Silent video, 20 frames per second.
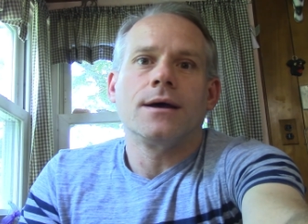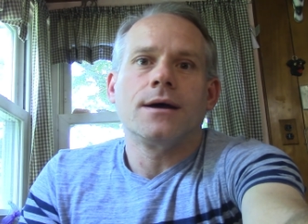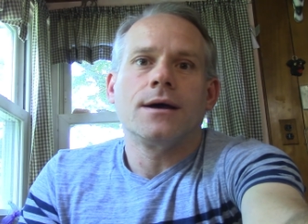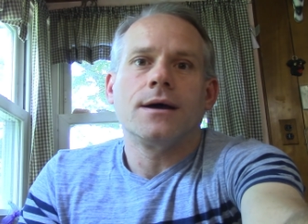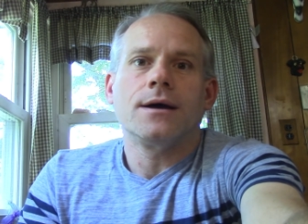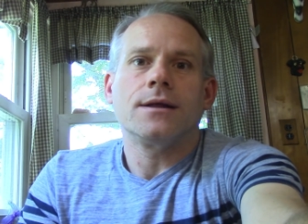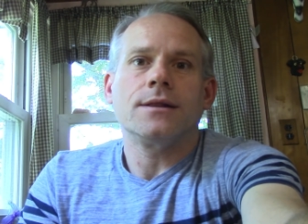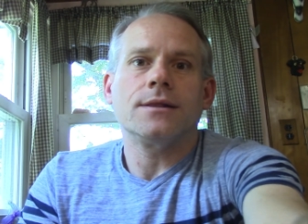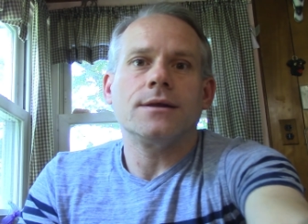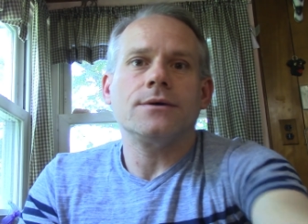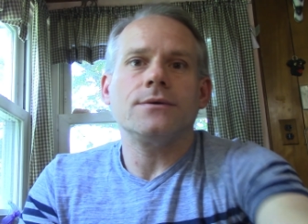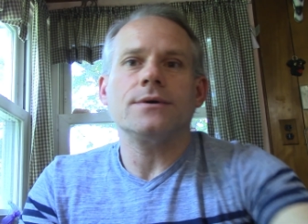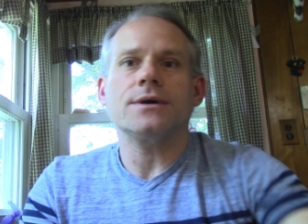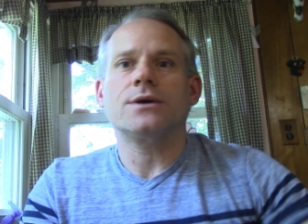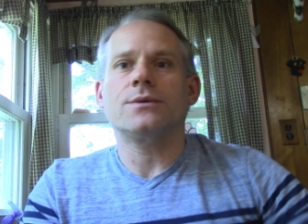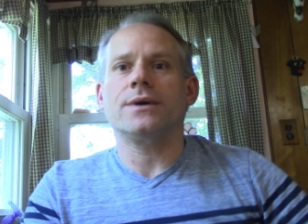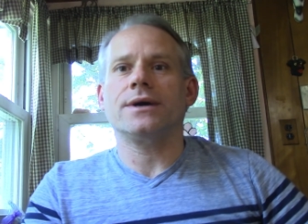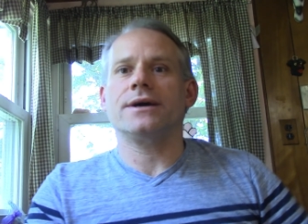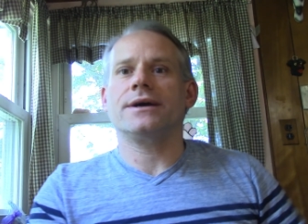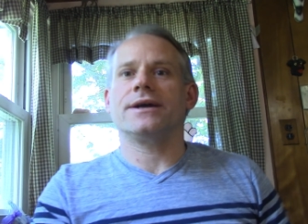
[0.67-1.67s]
Hello
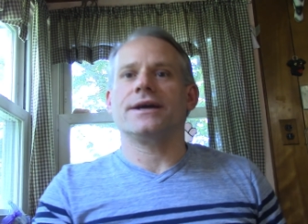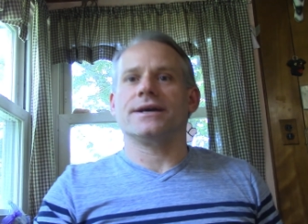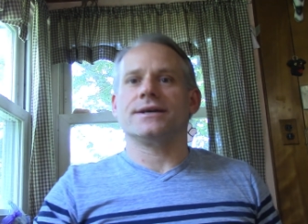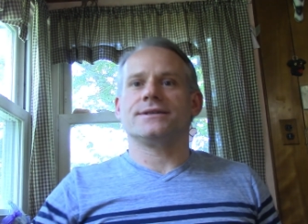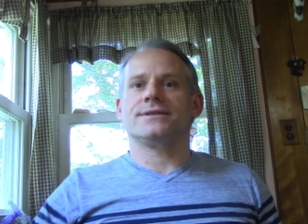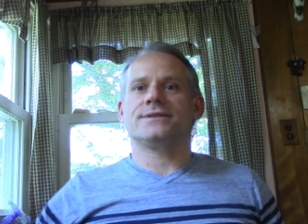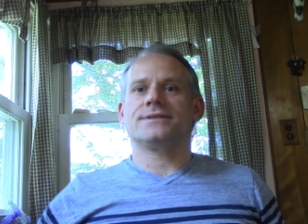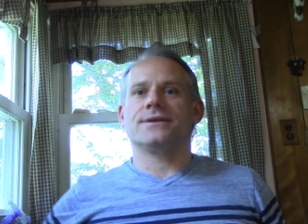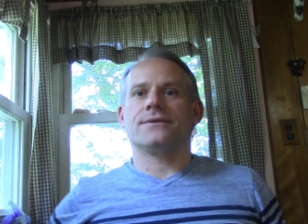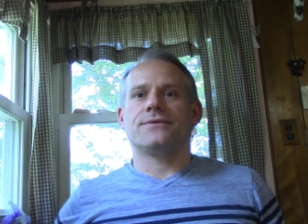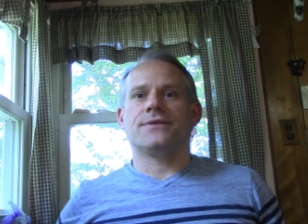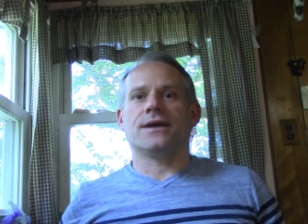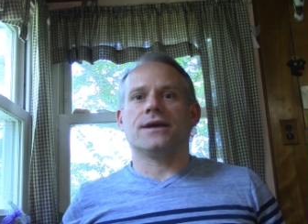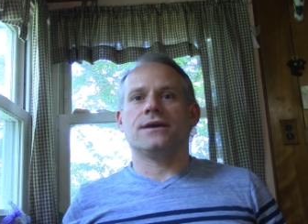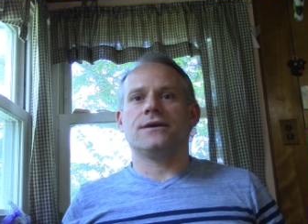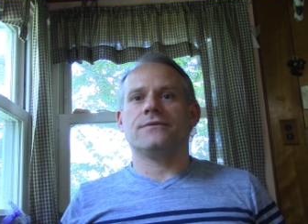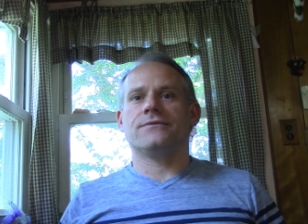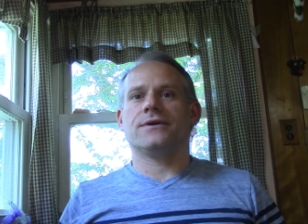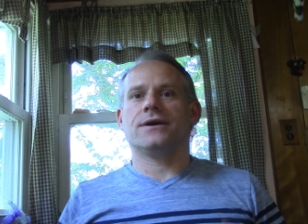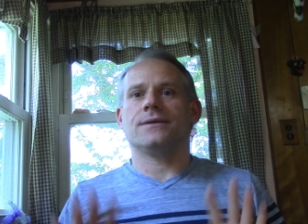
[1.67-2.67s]
Aquarius!
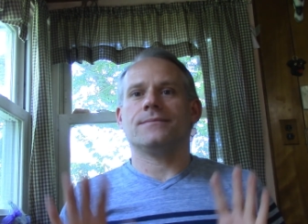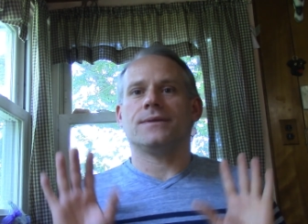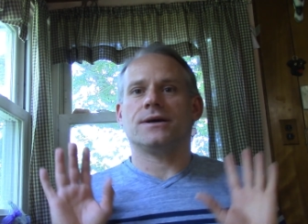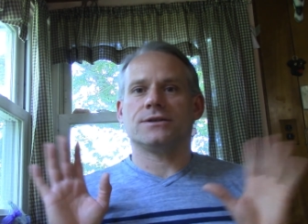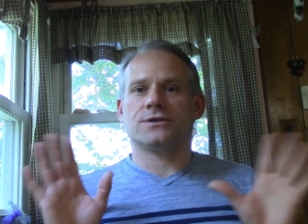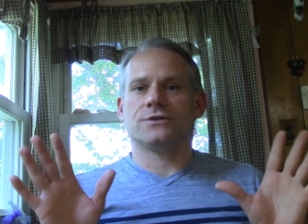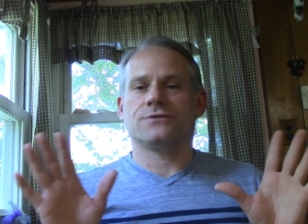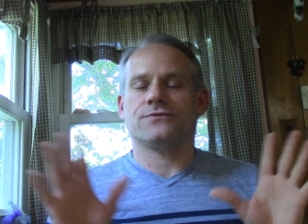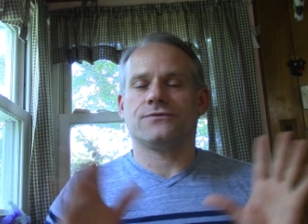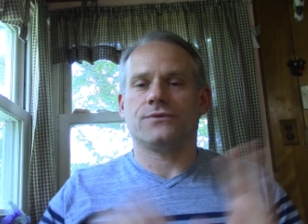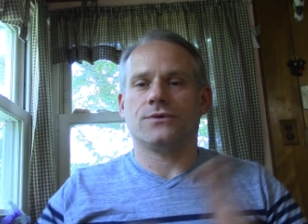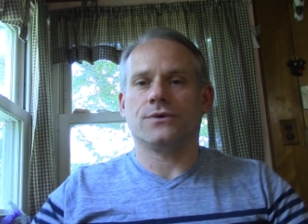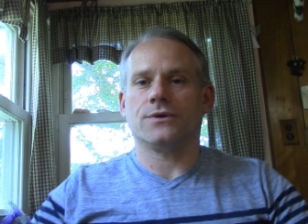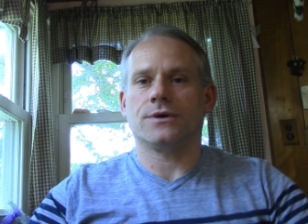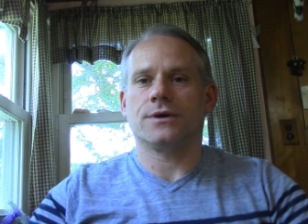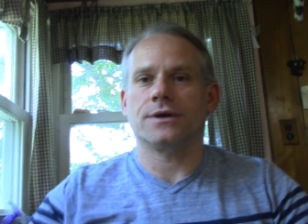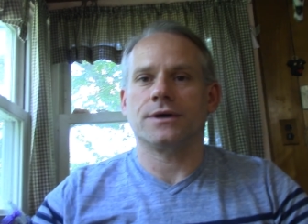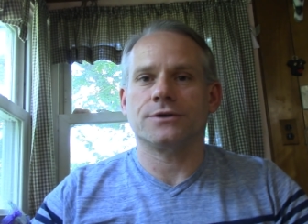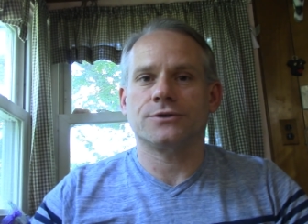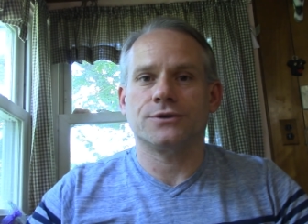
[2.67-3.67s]
Thank you very much
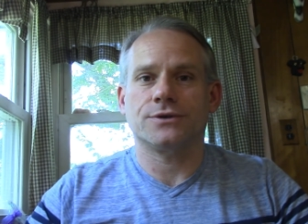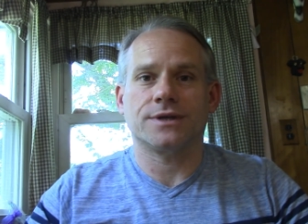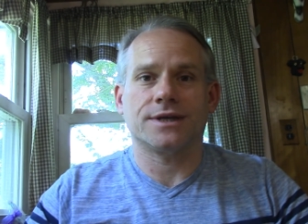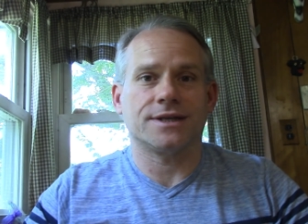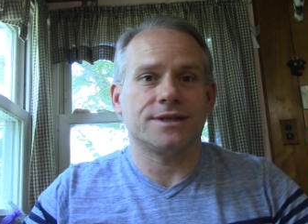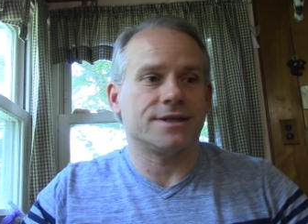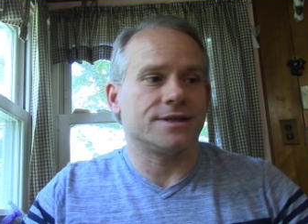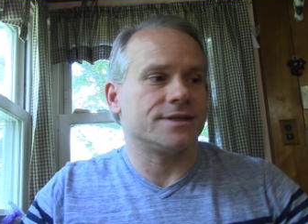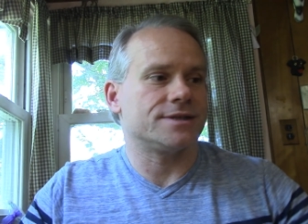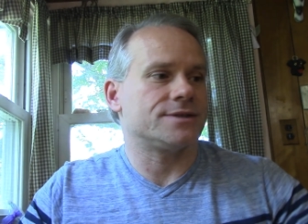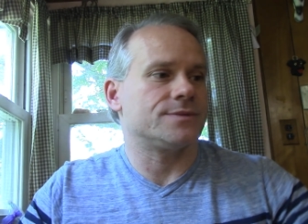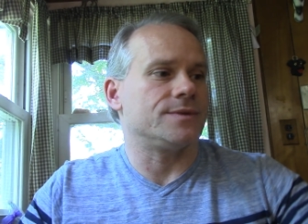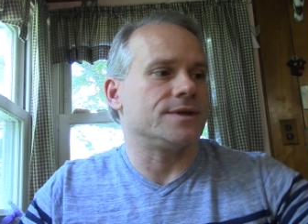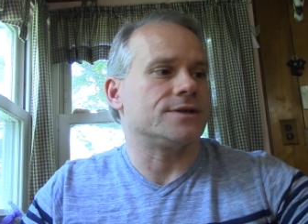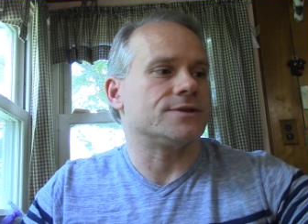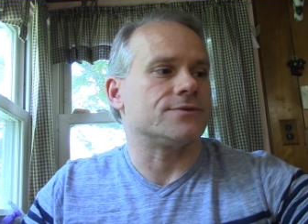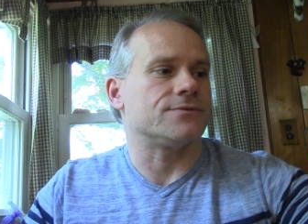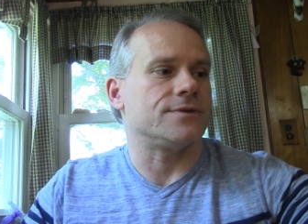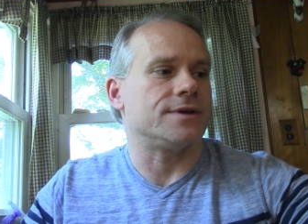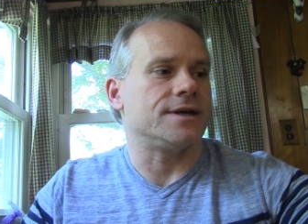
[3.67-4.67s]
for tuning into this
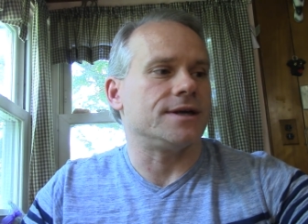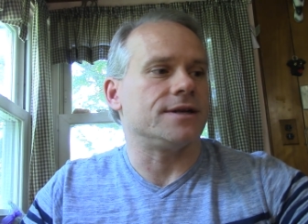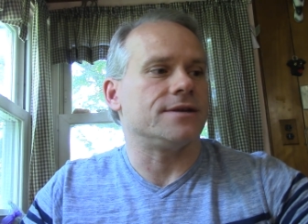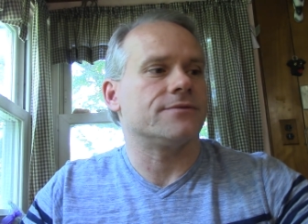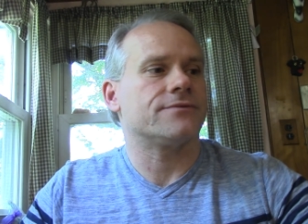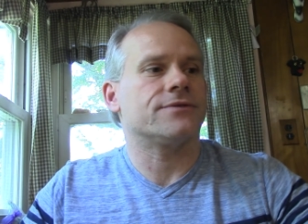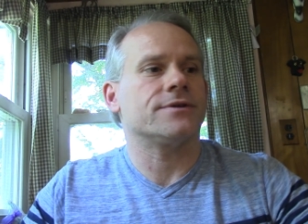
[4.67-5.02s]
week's read.